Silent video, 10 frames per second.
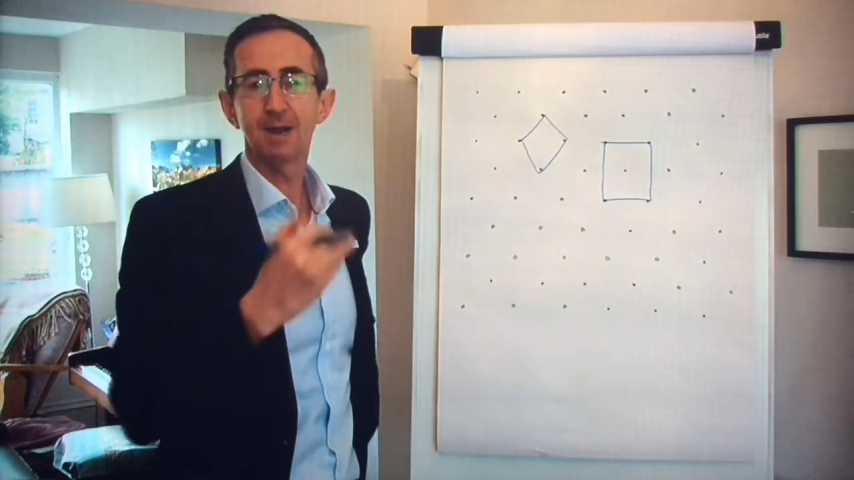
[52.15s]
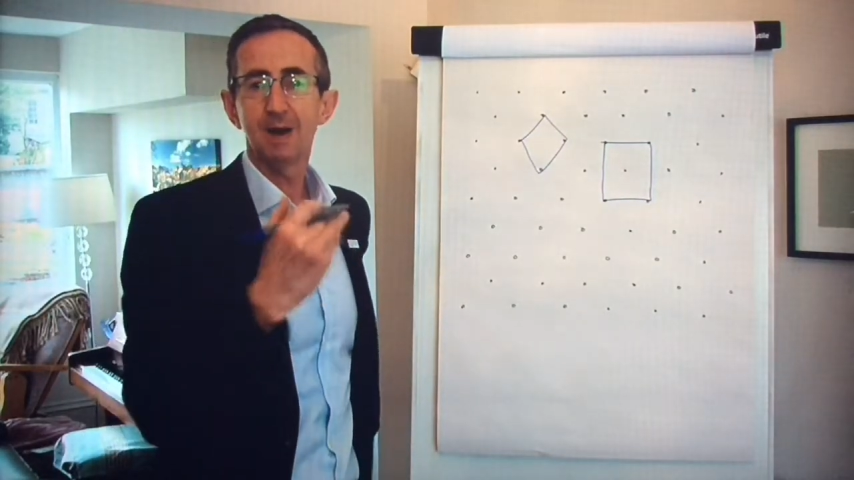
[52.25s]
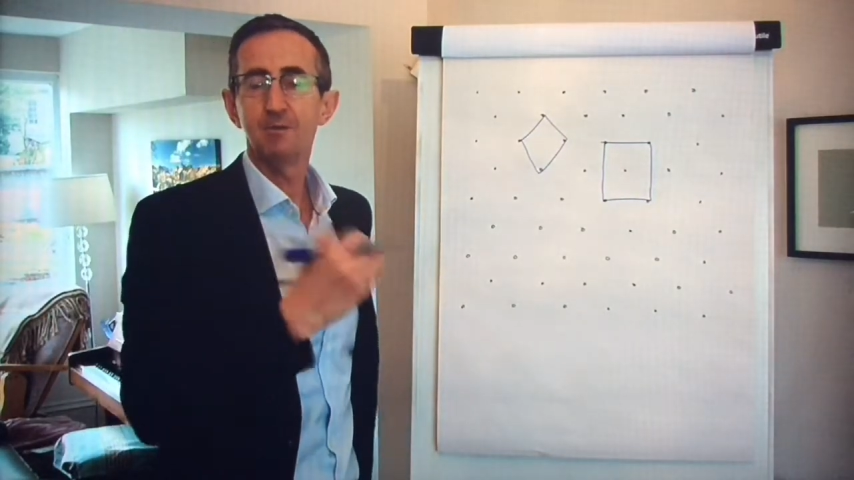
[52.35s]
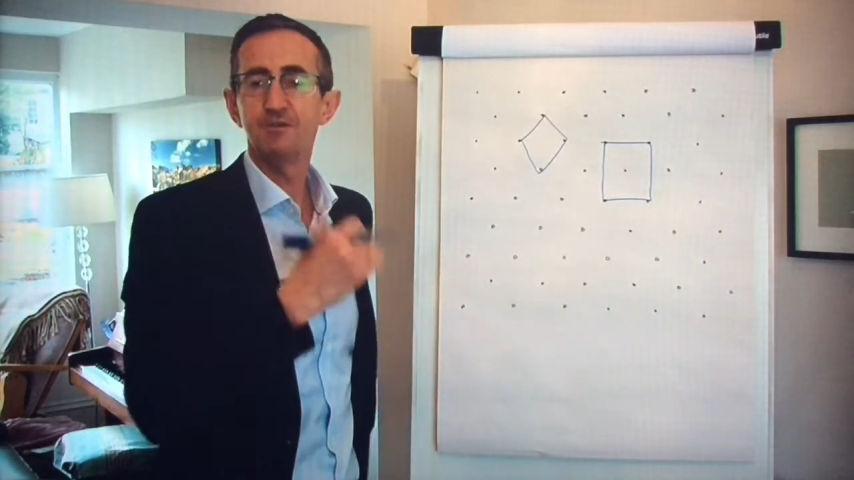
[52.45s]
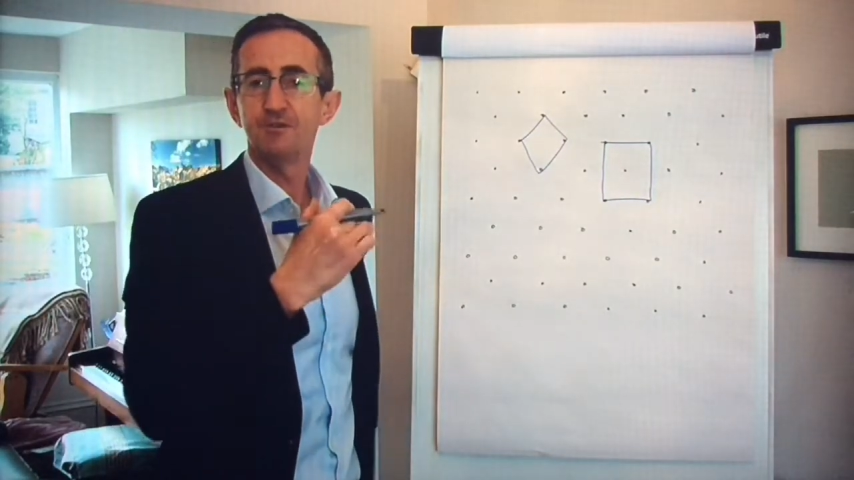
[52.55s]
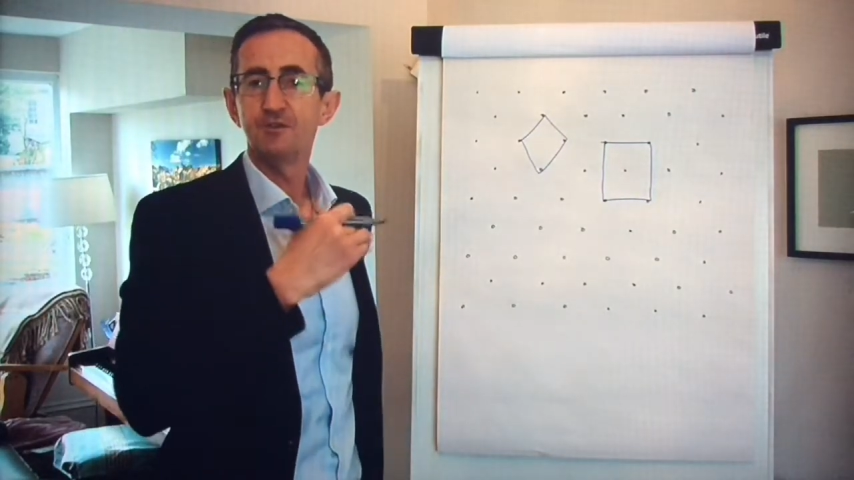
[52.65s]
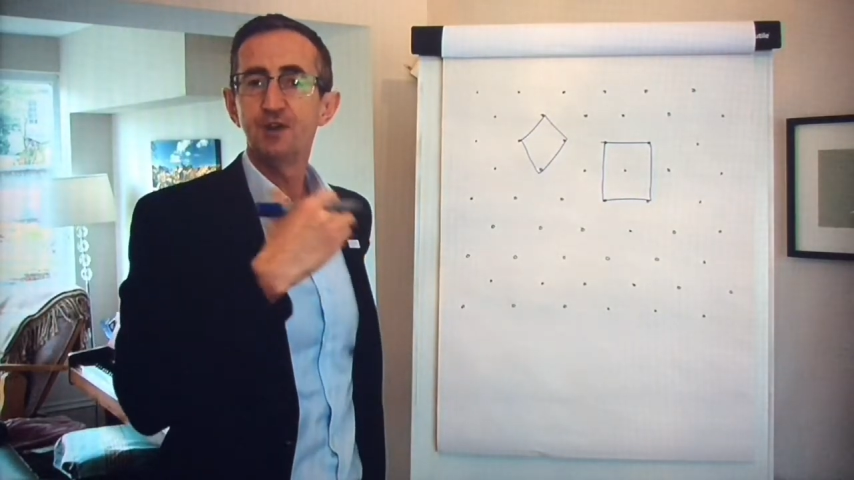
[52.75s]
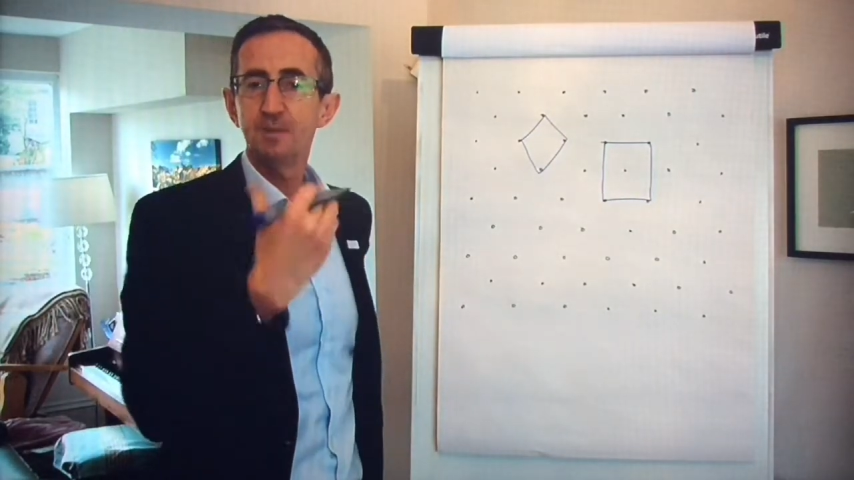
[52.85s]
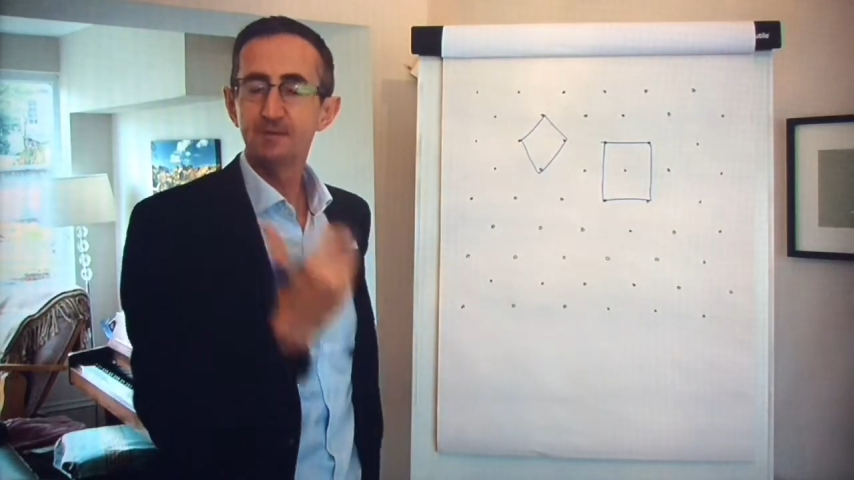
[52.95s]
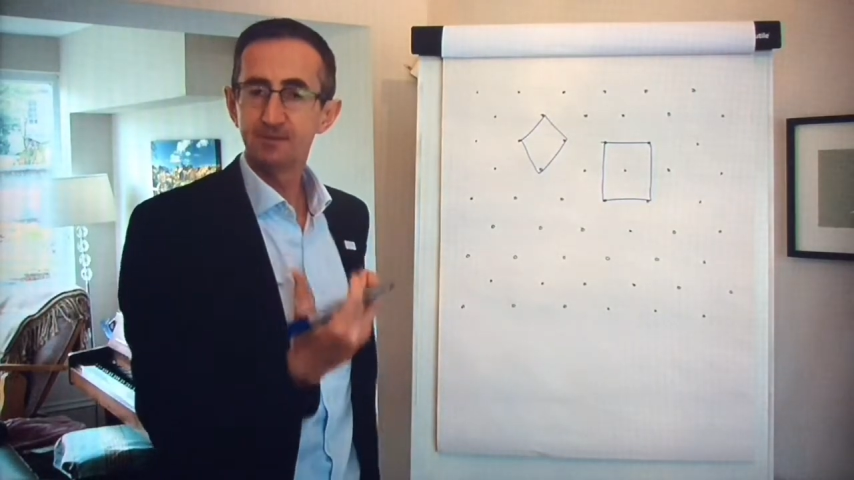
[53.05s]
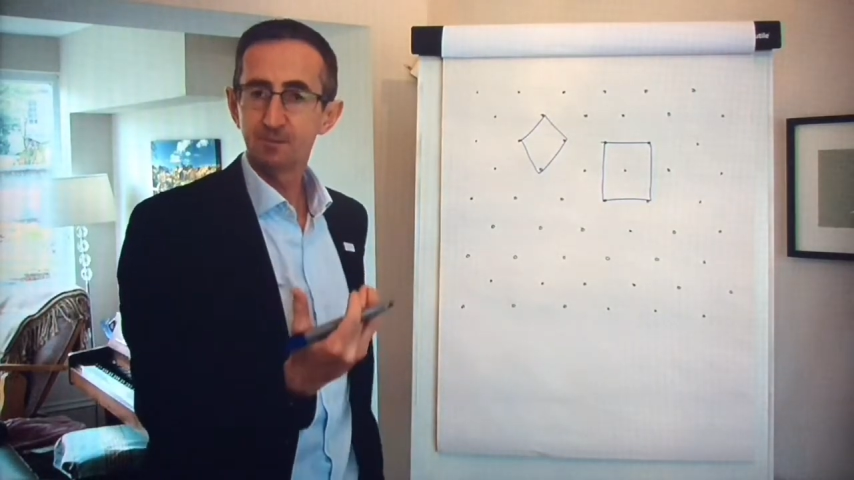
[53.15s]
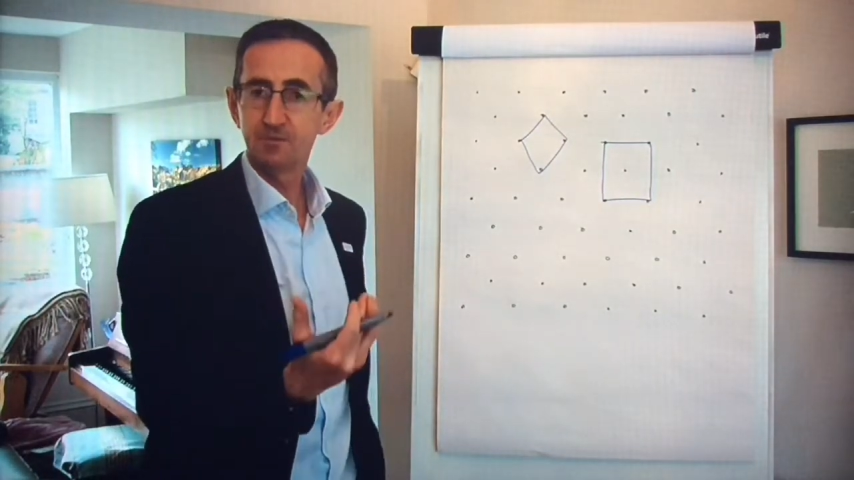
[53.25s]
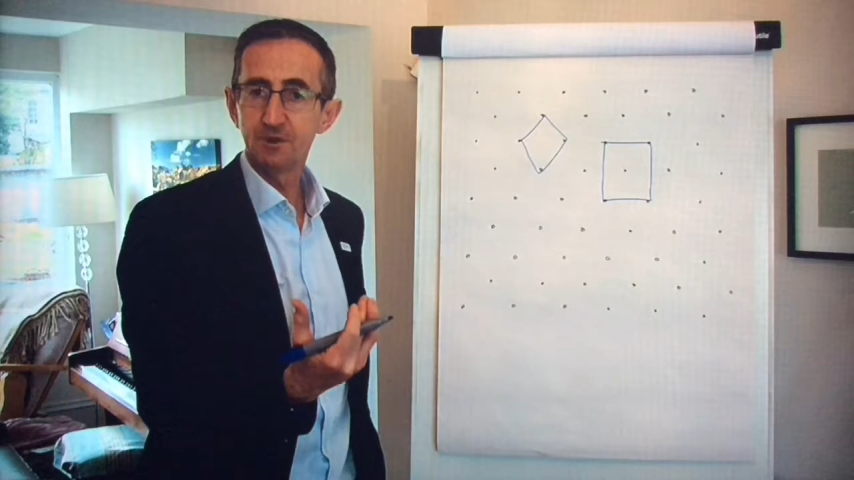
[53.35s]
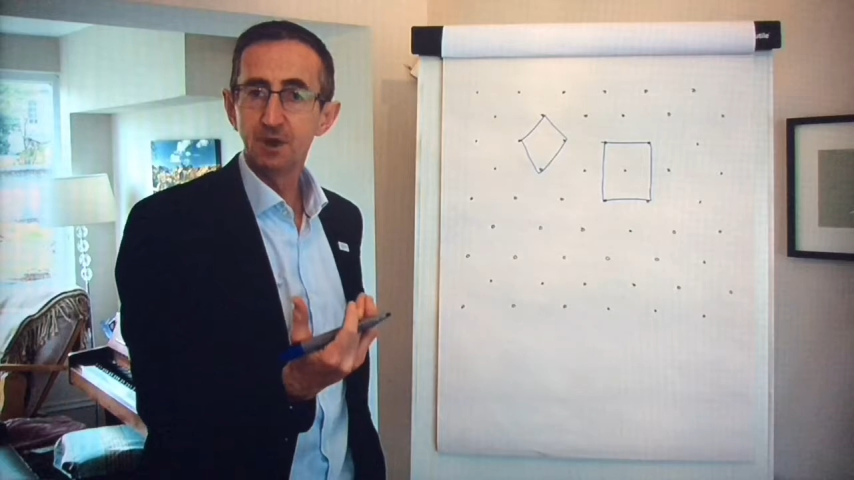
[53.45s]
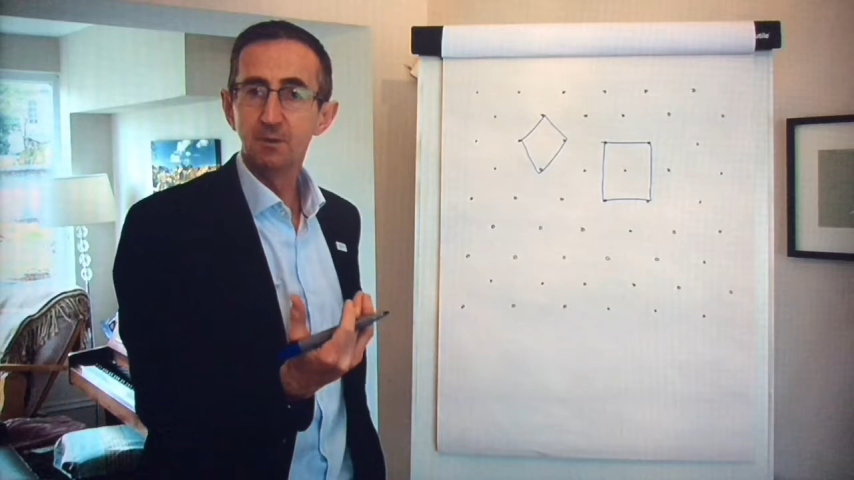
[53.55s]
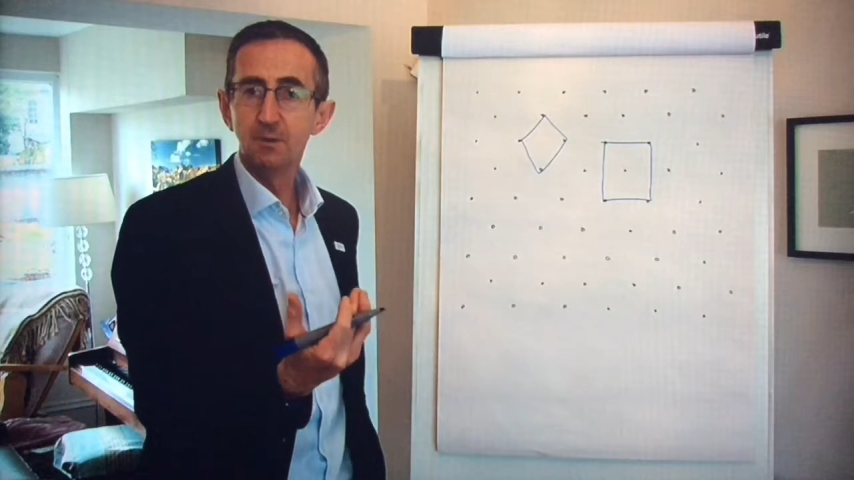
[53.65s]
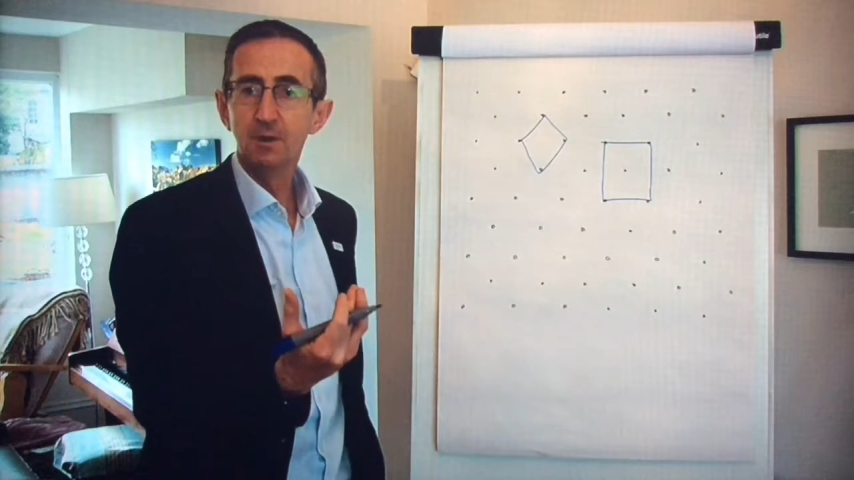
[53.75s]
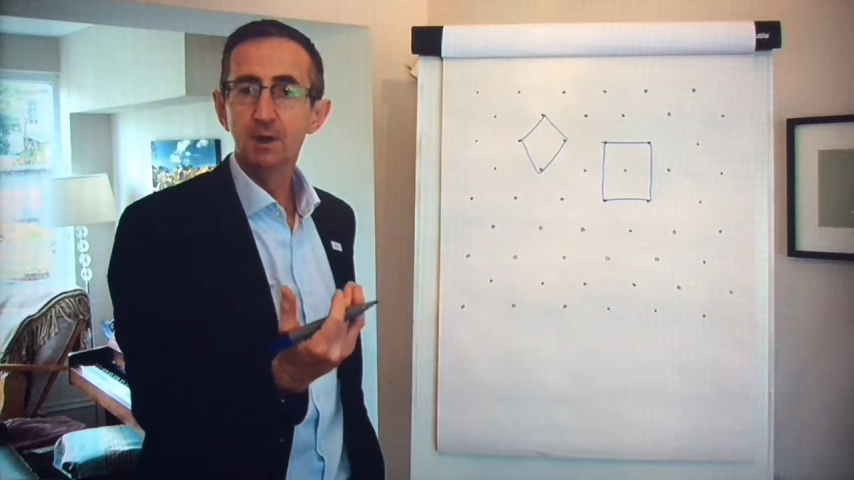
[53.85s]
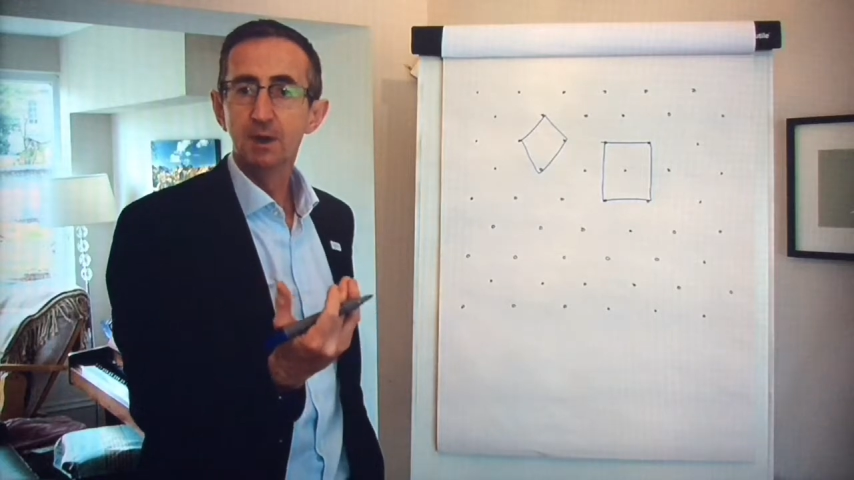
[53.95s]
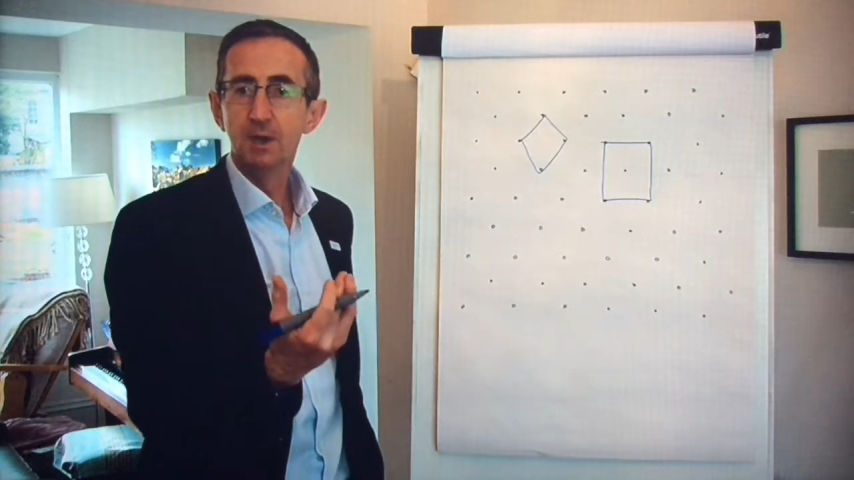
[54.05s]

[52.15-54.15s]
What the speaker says: language of the shapes is up to you,